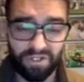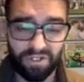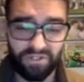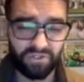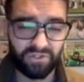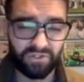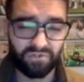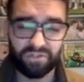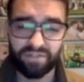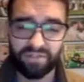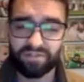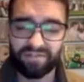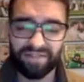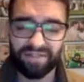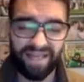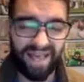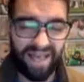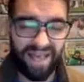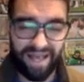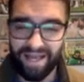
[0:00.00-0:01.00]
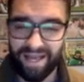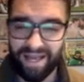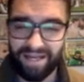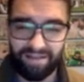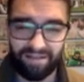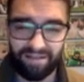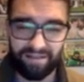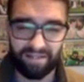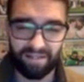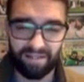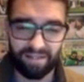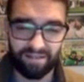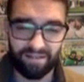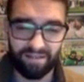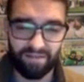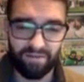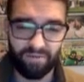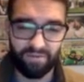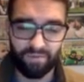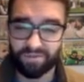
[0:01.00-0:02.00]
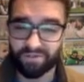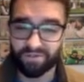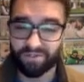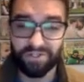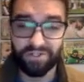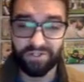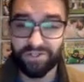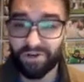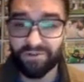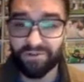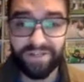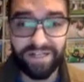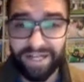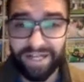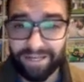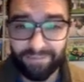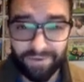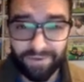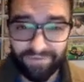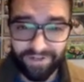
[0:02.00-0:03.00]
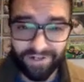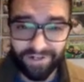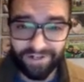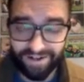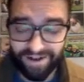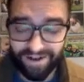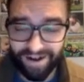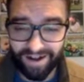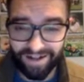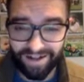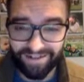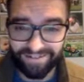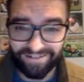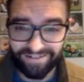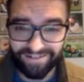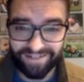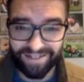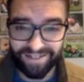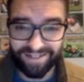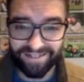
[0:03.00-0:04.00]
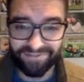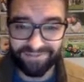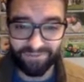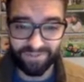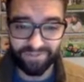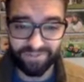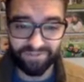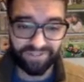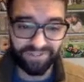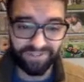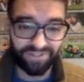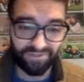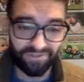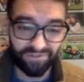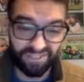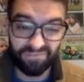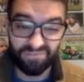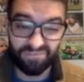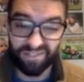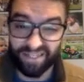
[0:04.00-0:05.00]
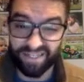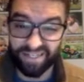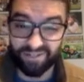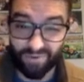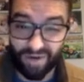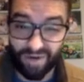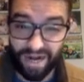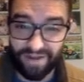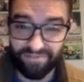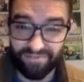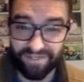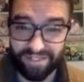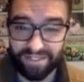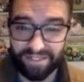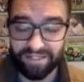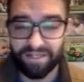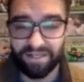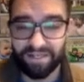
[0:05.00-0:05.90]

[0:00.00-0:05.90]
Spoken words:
So literally anything, whether you know the name of it or not, okay, whether you know something like gravity,